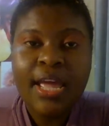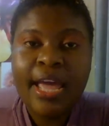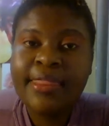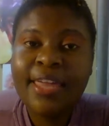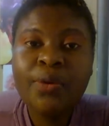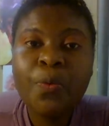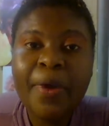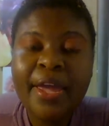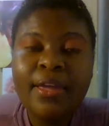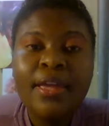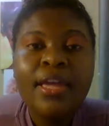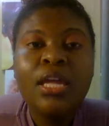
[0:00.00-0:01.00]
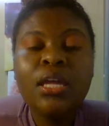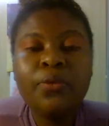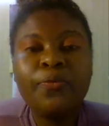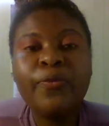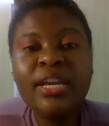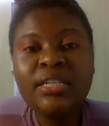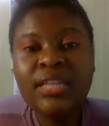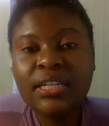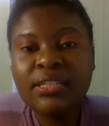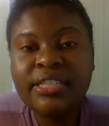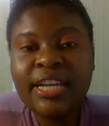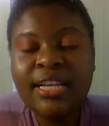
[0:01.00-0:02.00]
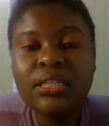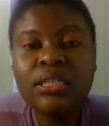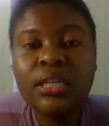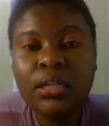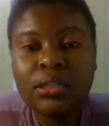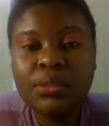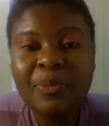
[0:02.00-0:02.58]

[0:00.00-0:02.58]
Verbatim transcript: And that way, if we interchange skills,